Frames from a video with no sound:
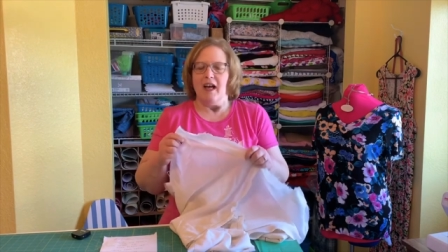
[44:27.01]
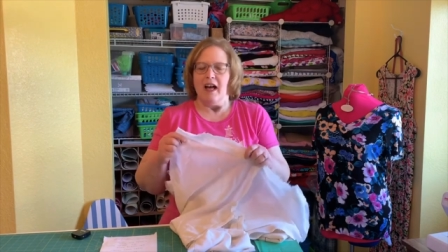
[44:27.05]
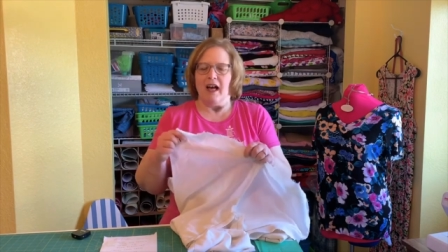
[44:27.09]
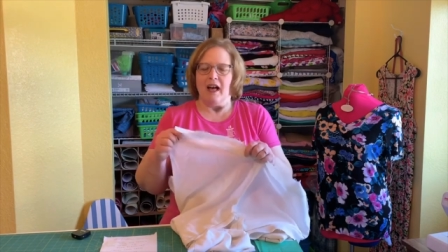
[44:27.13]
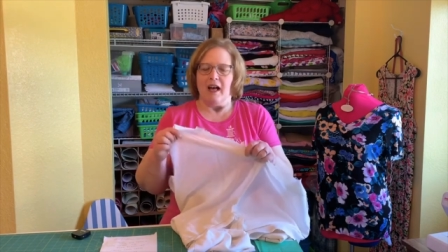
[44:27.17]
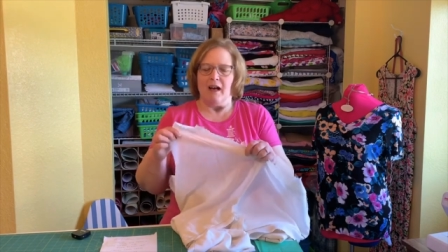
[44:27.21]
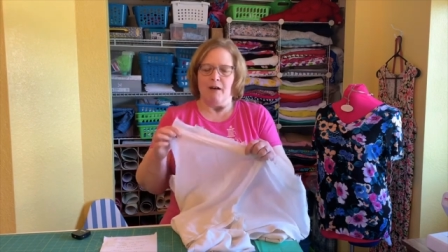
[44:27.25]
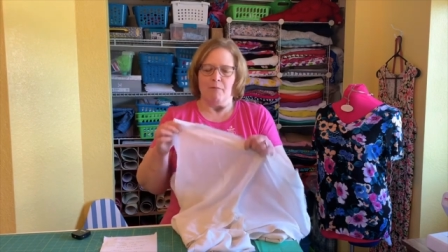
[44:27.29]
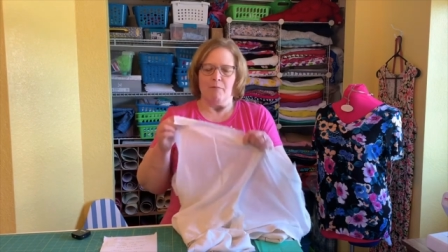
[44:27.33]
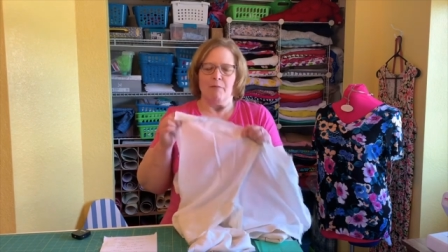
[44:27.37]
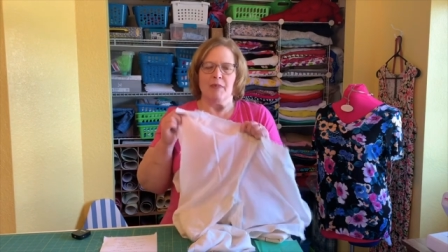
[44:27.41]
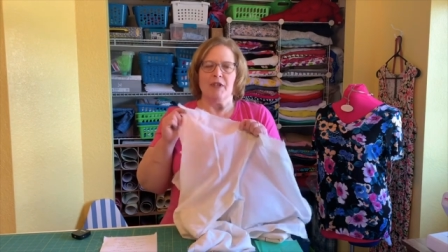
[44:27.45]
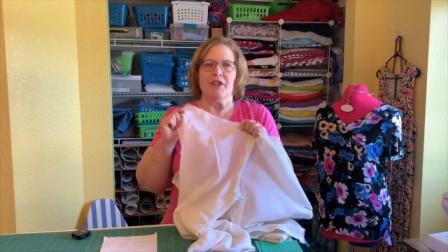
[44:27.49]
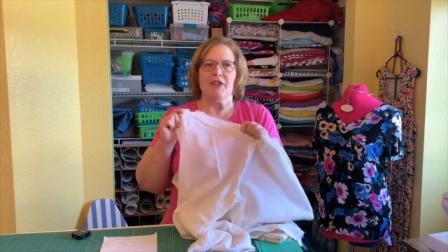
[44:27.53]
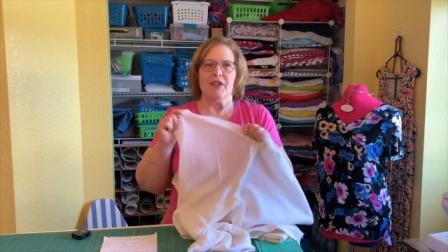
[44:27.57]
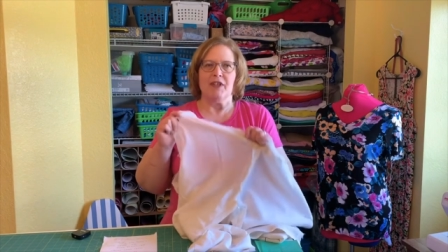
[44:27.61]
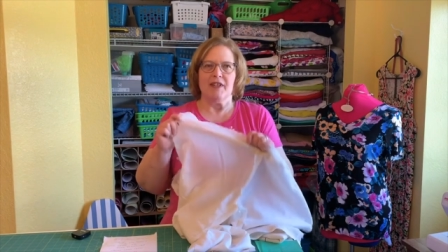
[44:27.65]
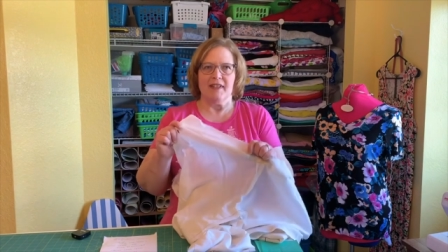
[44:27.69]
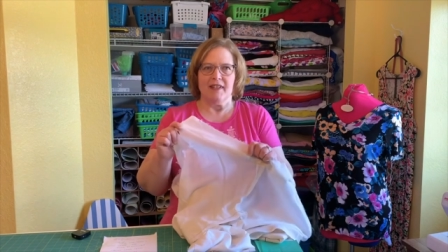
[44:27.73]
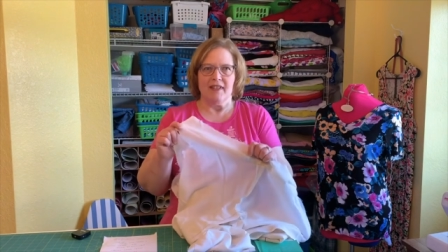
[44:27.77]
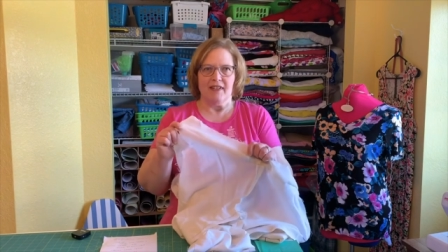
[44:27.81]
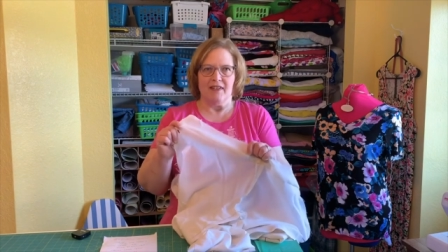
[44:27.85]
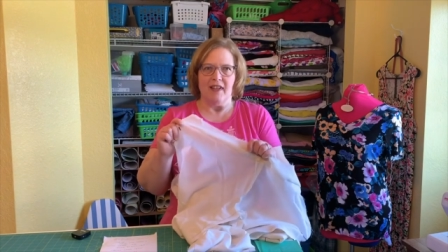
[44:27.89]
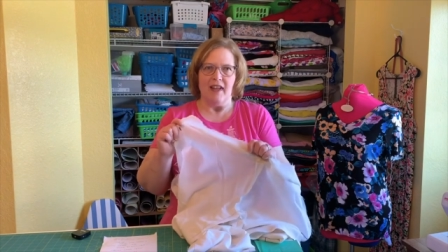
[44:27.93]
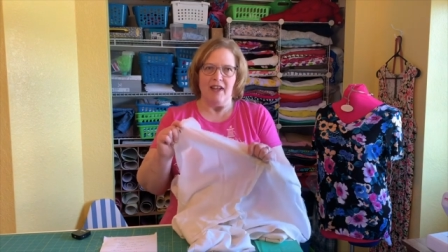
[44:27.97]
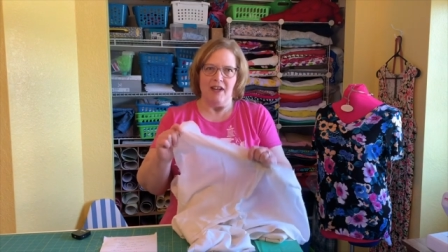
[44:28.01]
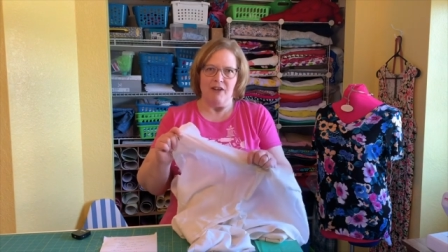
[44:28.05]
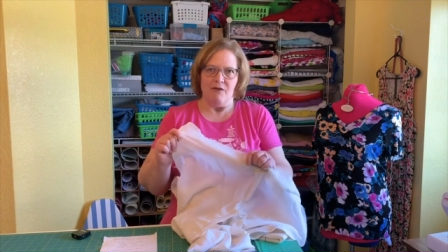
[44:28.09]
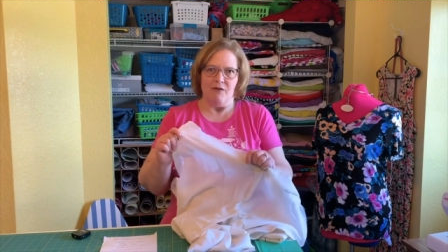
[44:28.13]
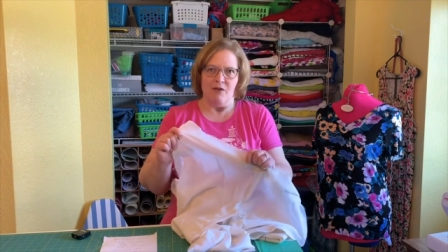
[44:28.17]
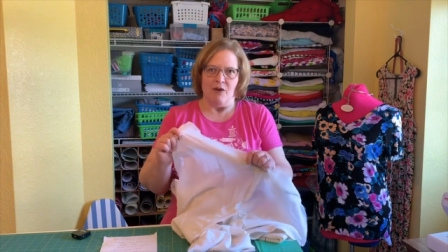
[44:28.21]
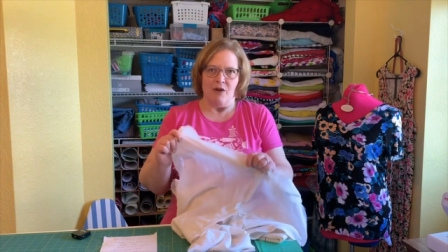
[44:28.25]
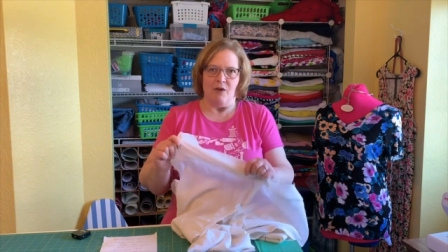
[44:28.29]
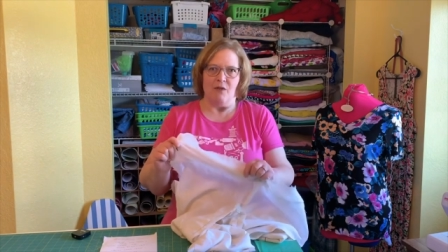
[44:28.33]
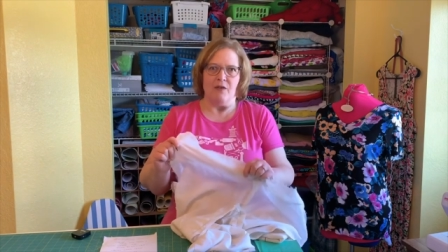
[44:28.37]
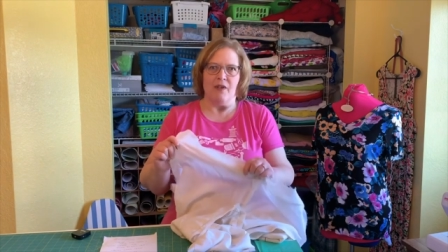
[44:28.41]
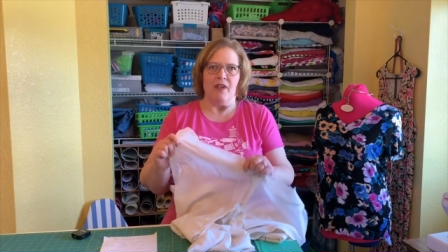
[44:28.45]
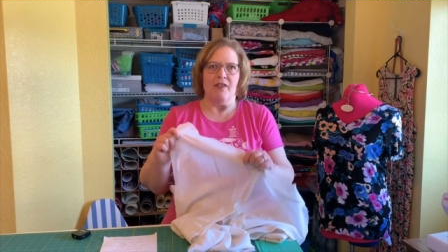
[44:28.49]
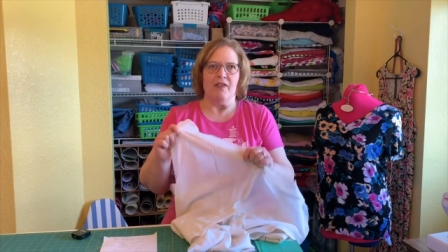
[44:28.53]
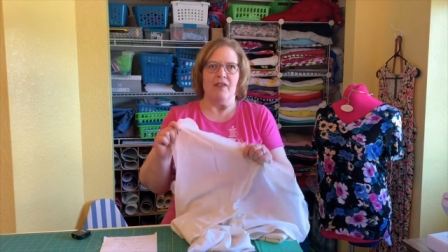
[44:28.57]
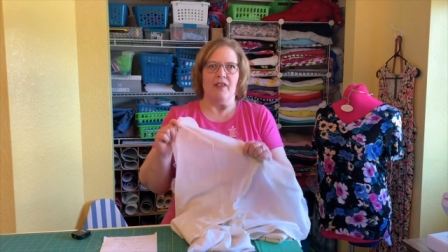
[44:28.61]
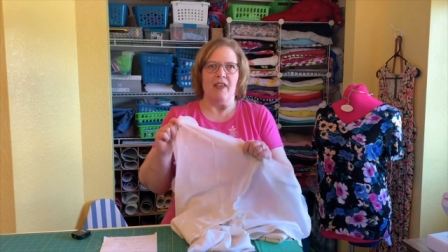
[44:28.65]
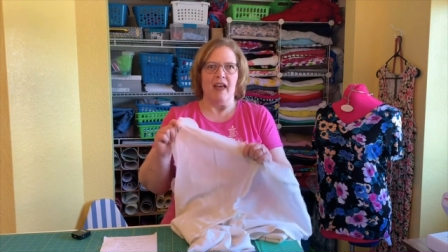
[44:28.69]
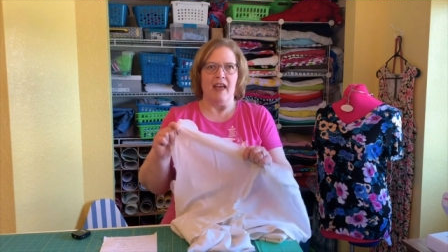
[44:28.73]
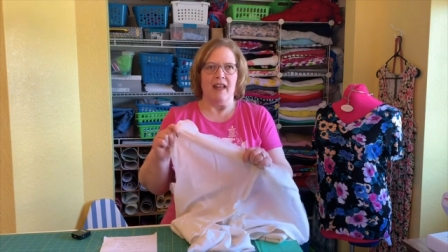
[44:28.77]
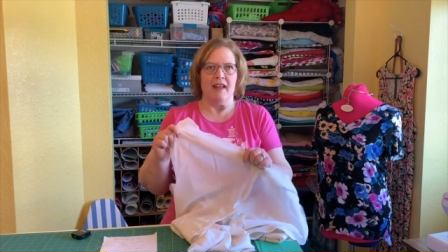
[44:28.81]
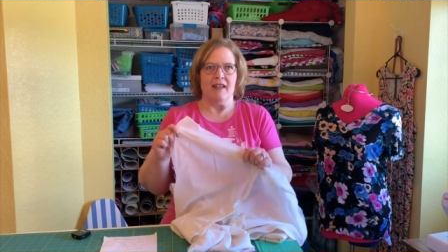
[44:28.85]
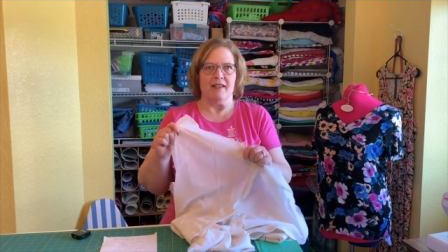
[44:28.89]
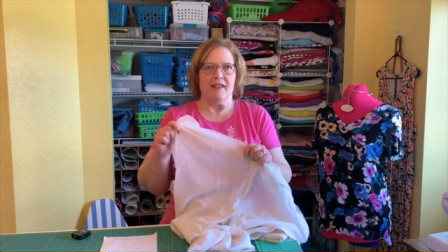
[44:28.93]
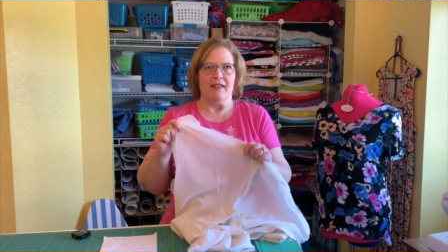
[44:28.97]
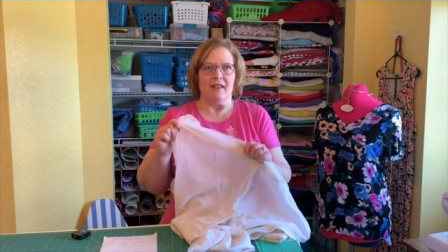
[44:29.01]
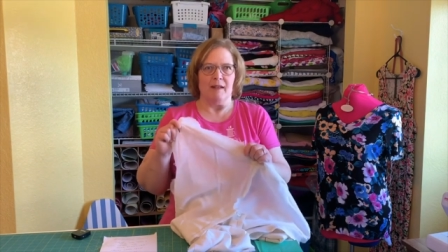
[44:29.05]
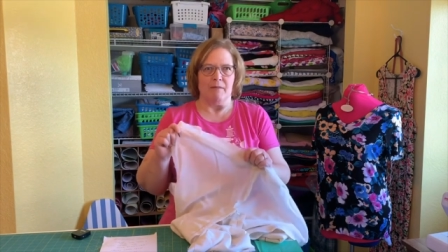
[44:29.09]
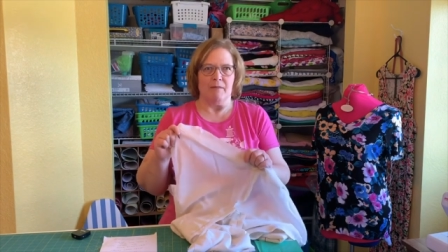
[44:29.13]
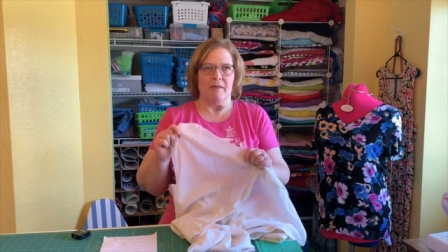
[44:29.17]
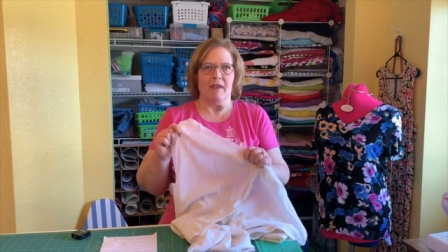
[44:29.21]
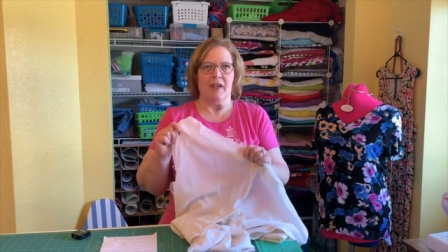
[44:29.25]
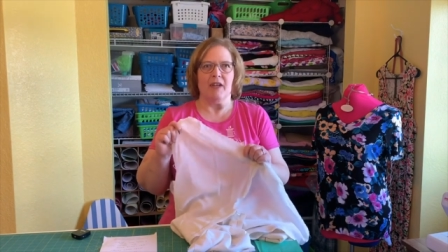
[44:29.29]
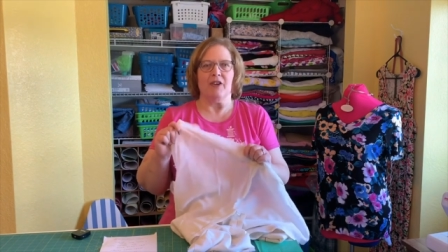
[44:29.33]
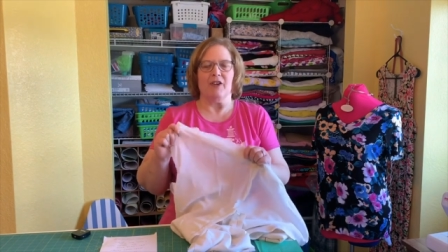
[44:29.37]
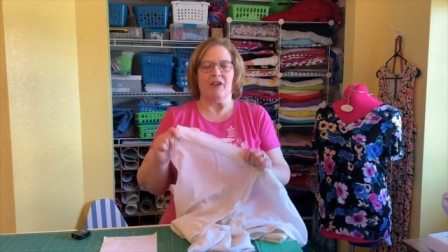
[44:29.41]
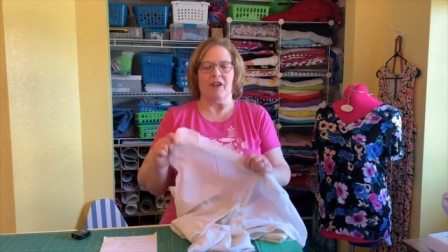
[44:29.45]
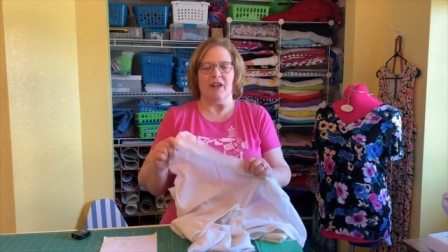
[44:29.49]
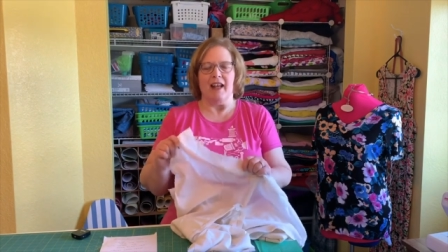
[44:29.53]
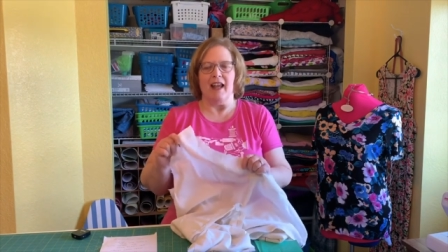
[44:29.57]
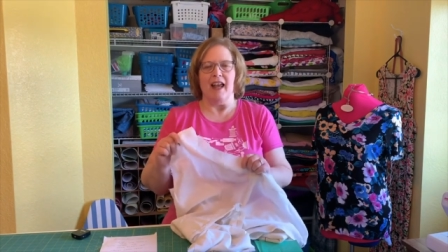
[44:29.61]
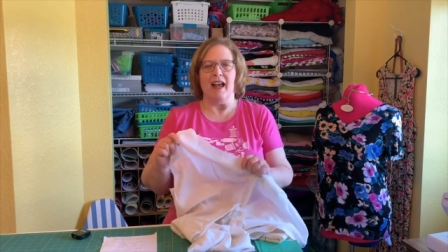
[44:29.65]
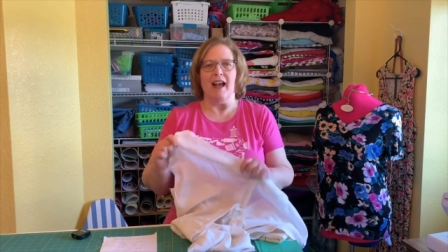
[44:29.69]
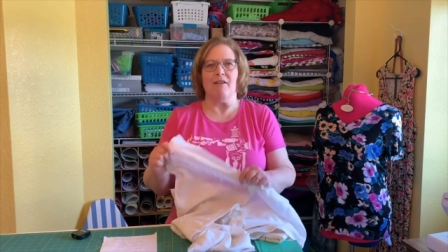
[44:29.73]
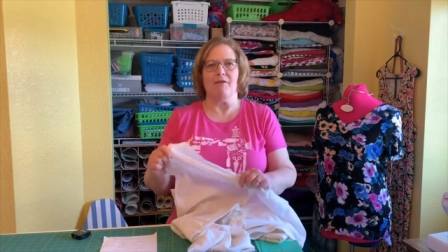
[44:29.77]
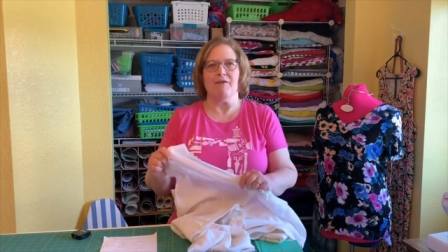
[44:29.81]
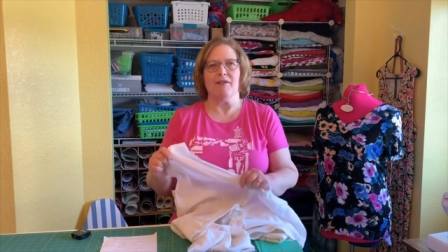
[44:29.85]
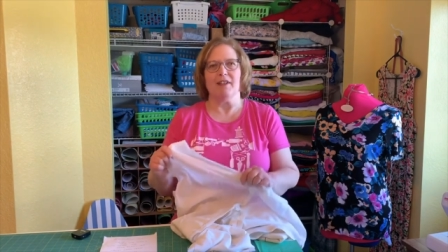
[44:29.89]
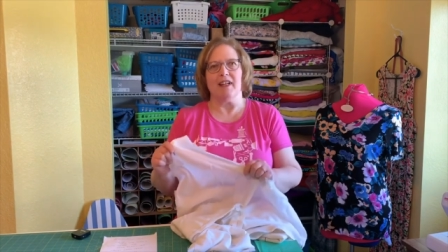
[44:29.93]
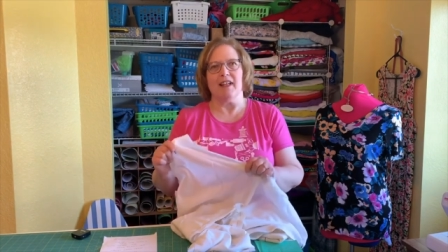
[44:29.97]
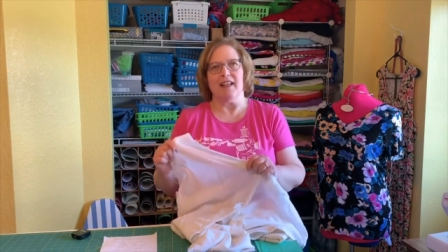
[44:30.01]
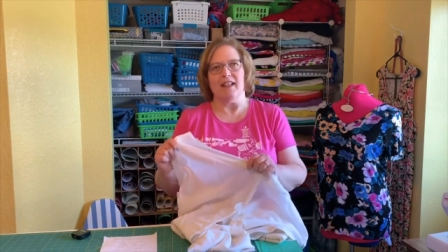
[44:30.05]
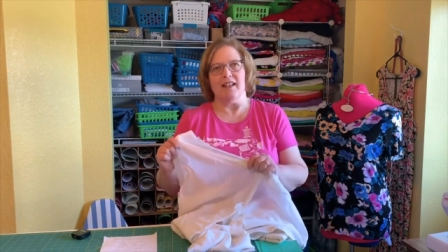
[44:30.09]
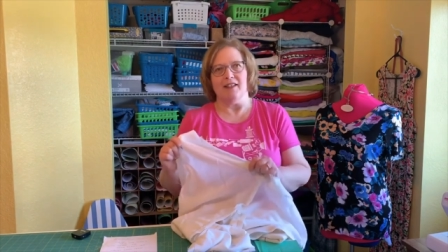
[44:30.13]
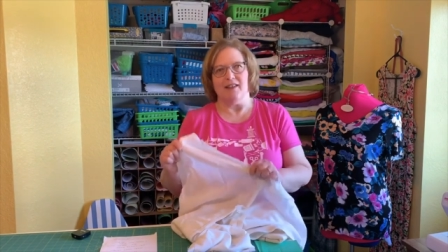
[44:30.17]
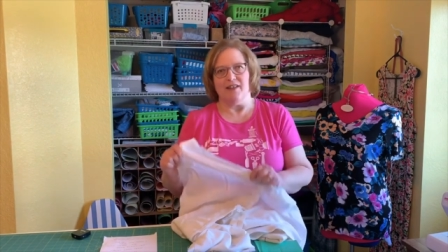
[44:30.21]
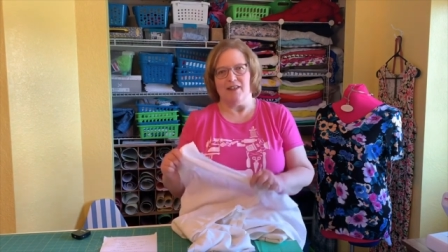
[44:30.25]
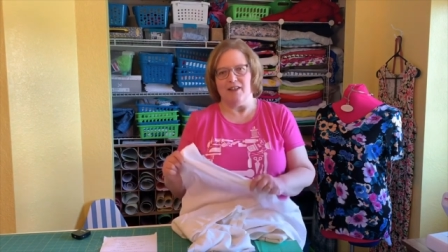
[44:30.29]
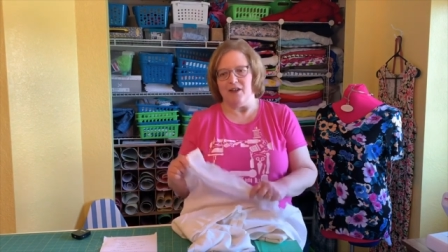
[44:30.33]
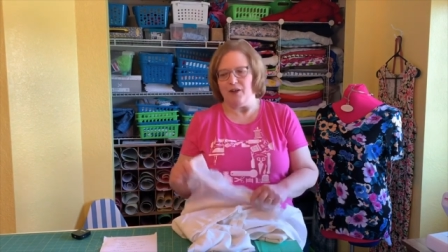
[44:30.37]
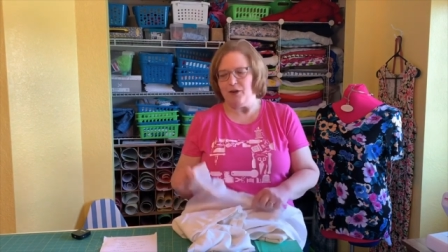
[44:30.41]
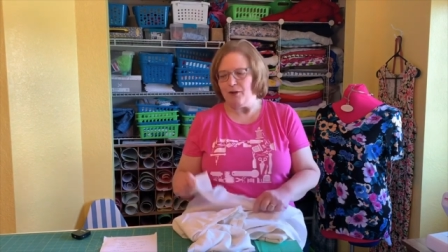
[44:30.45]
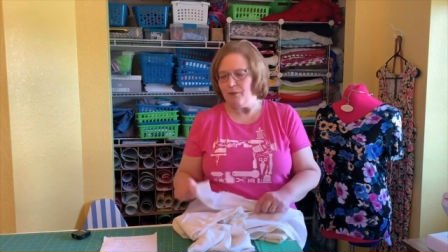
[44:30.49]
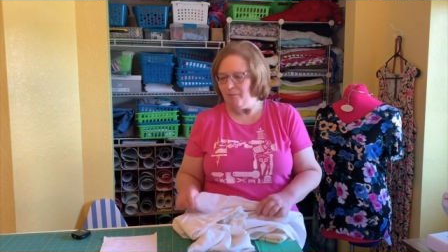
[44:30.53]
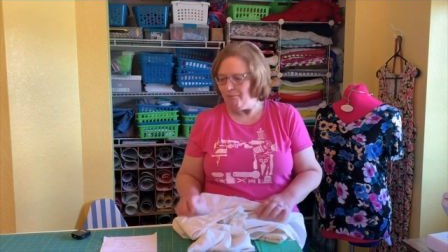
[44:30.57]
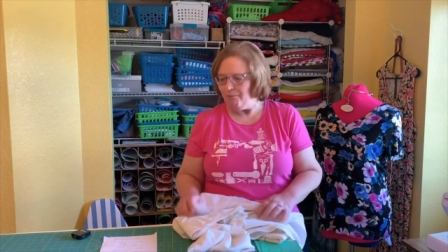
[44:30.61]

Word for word: But just to let you know that that is something you're going to have to consider.